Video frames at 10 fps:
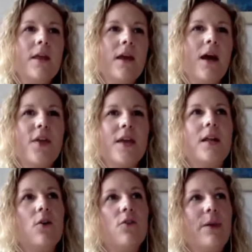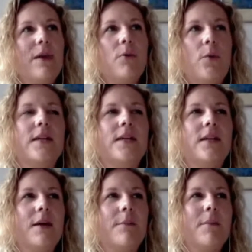I think a lot of people, when
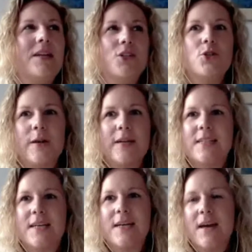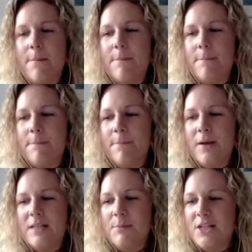I mention Twitter,
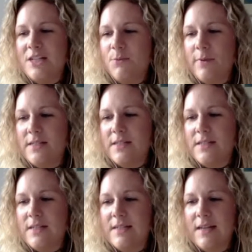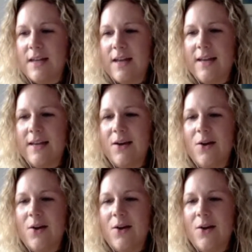especially small businesses, are like, oh